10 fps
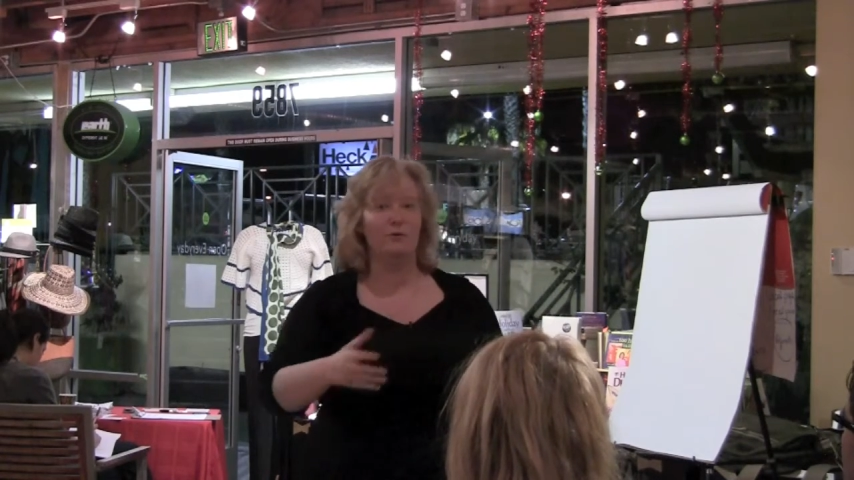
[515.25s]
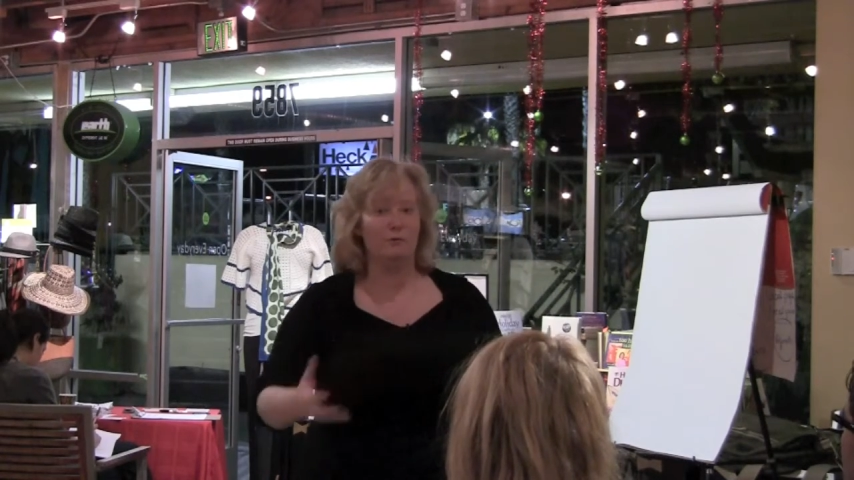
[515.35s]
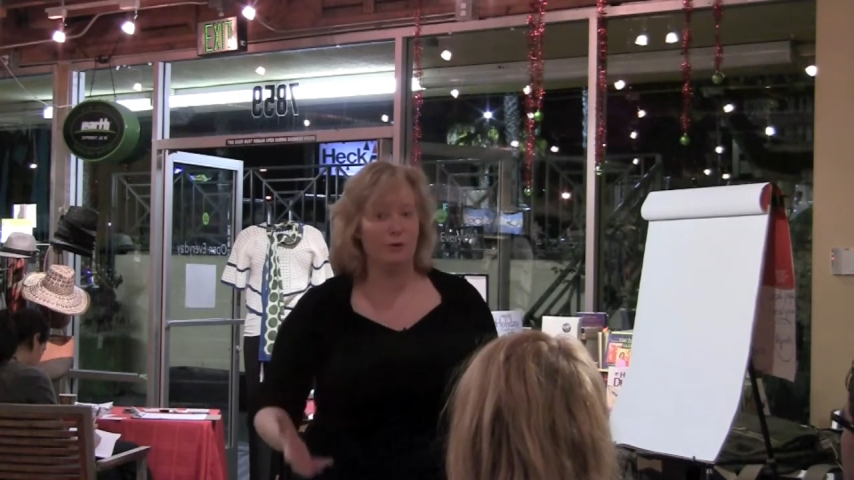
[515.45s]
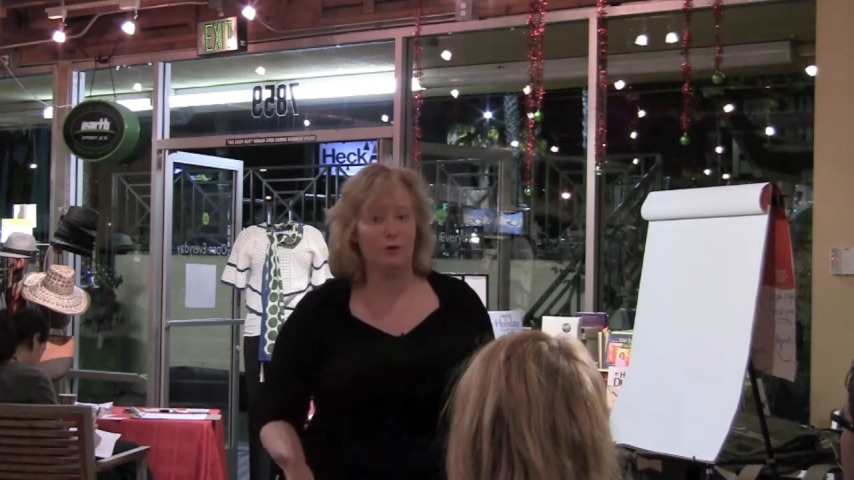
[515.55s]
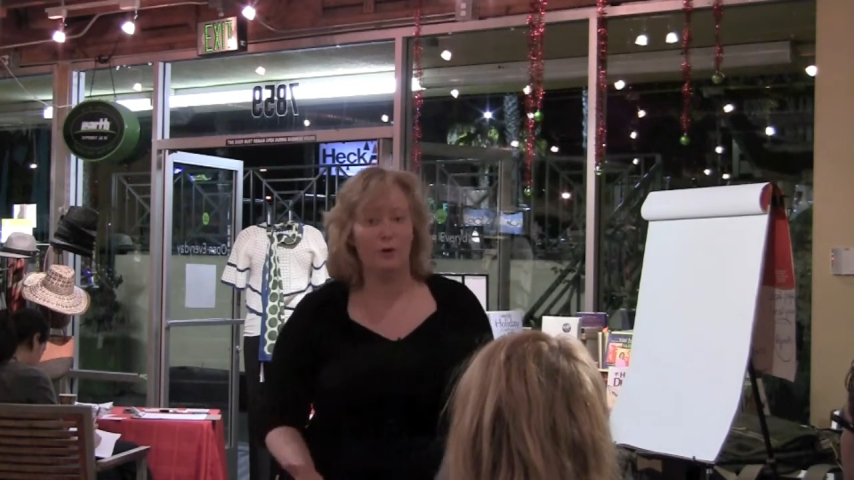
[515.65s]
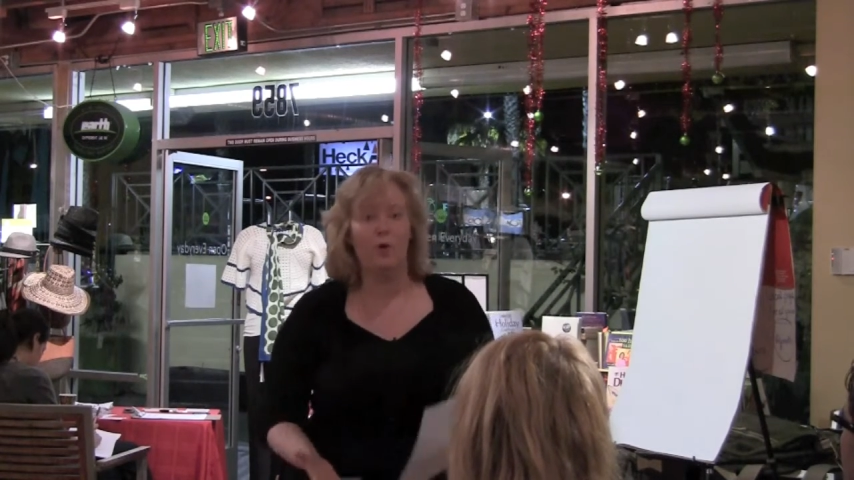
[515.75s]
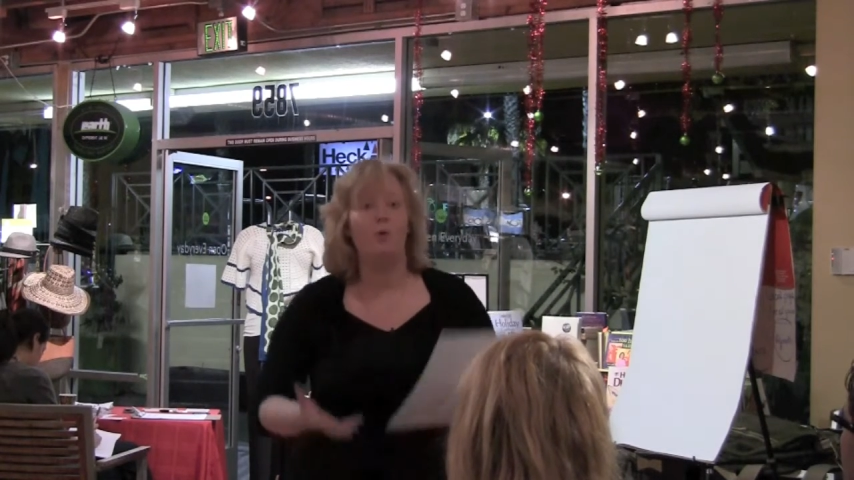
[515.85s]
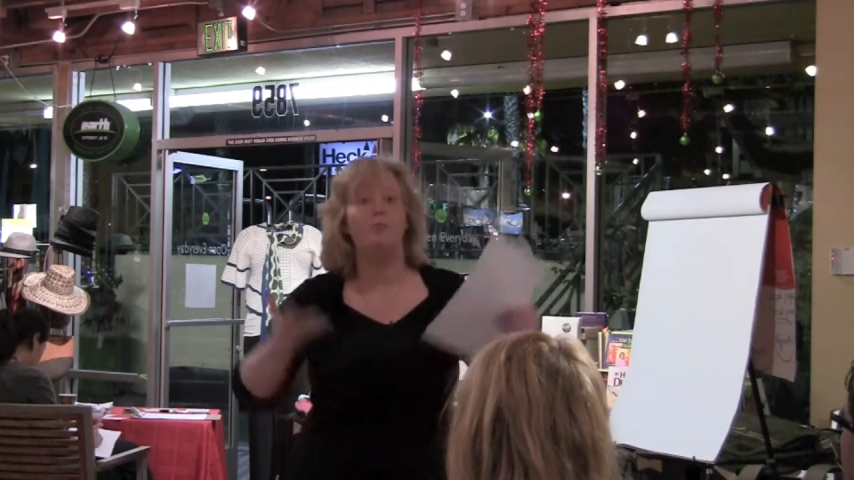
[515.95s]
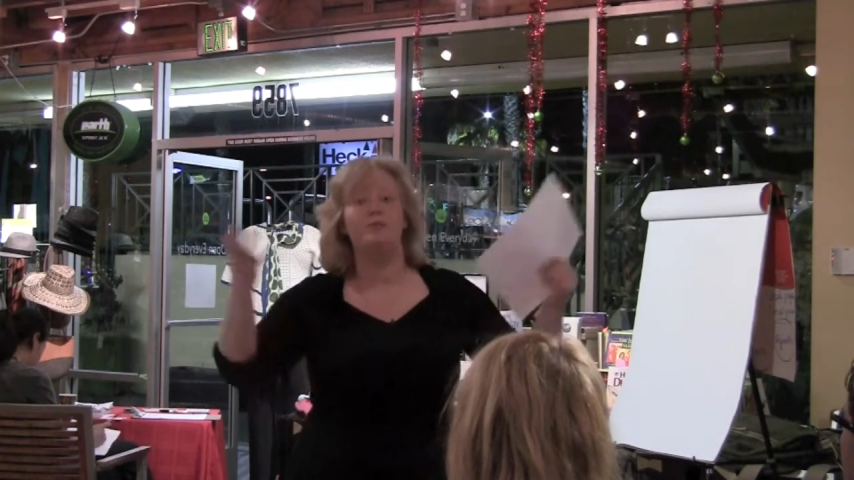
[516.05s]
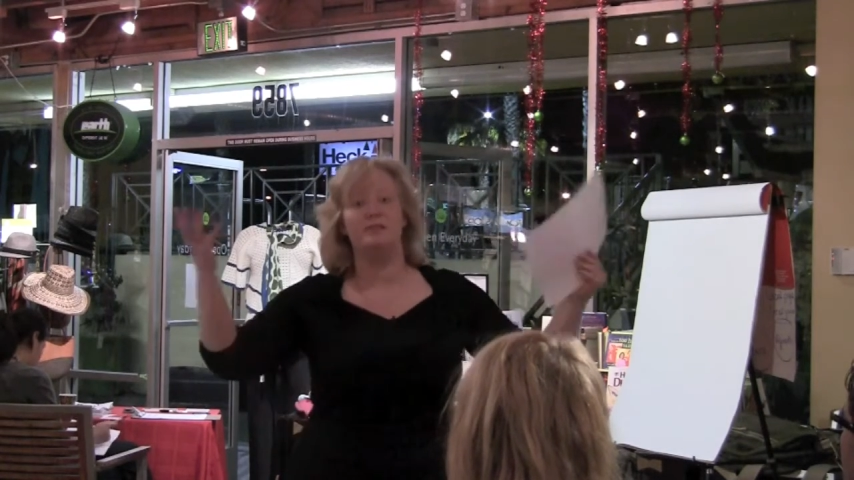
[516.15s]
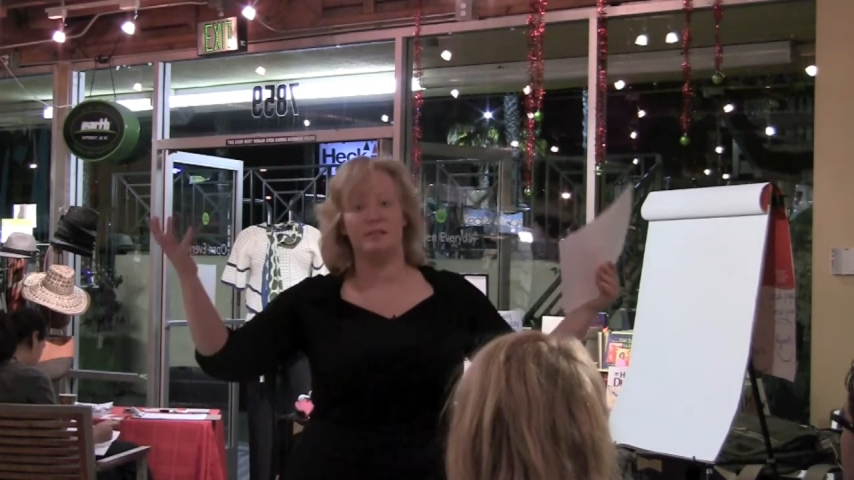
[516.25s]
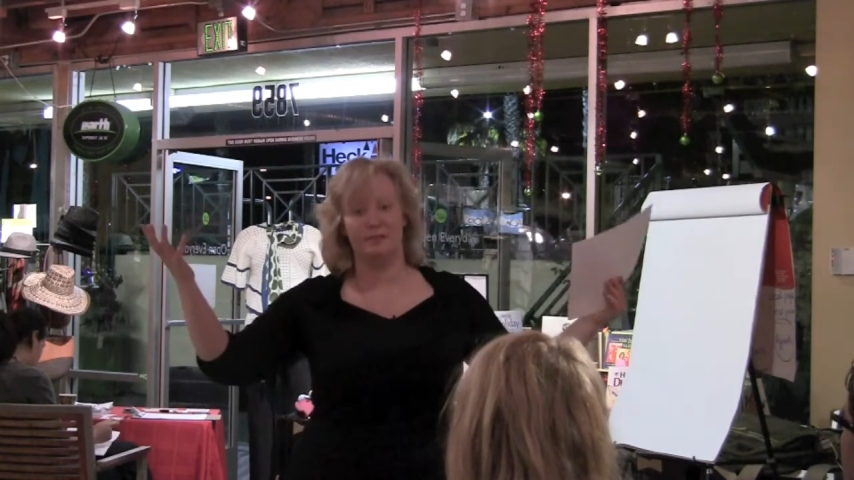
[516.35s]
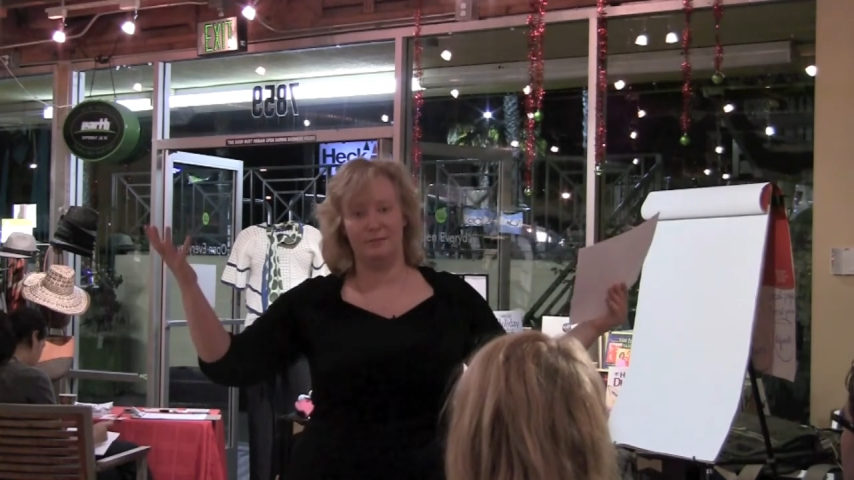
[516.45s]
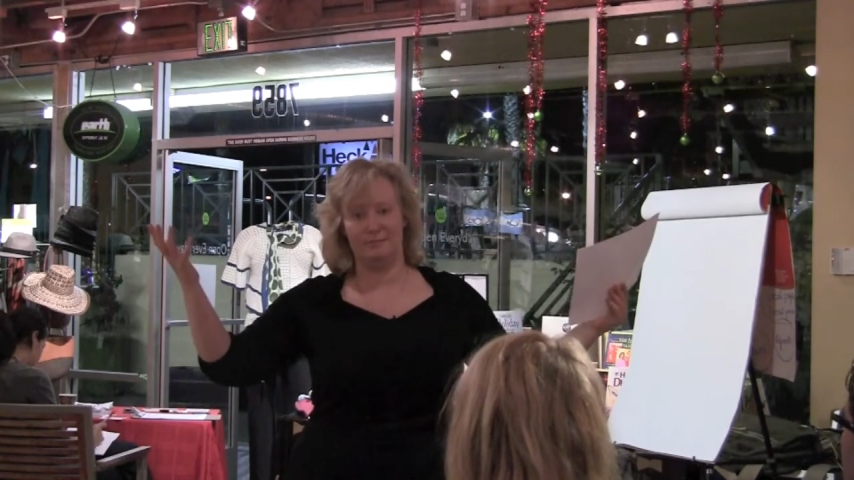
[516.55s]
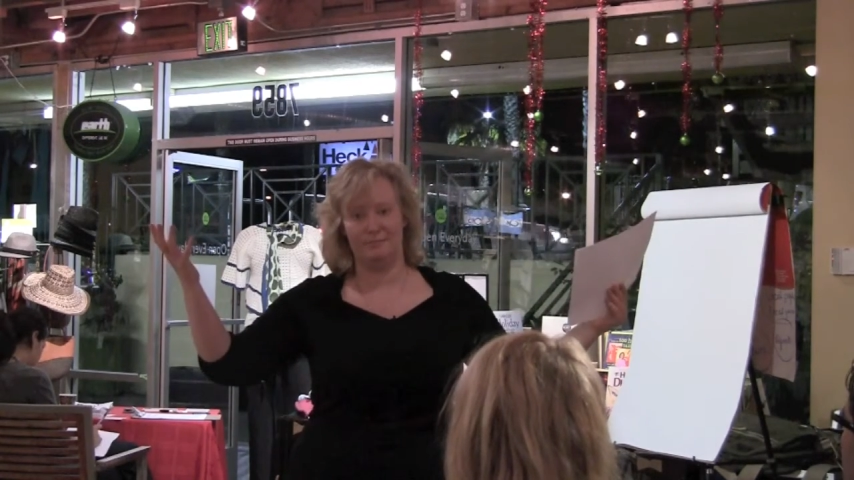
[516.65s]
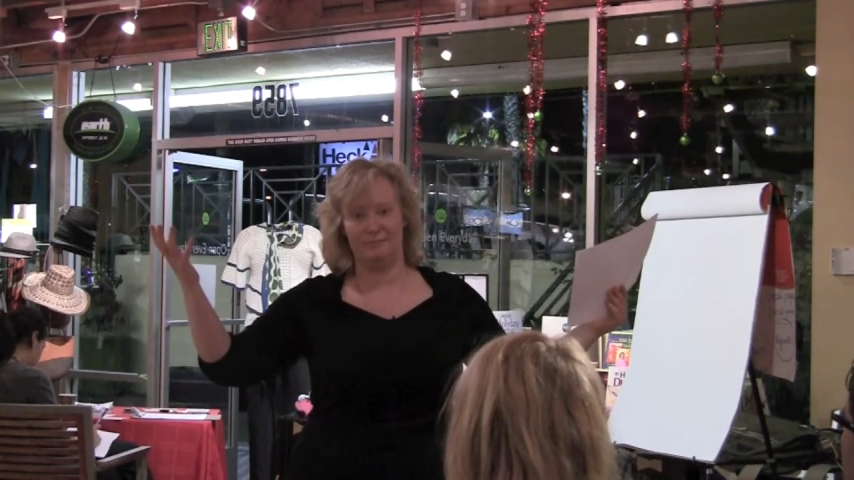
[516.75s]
for your whole business.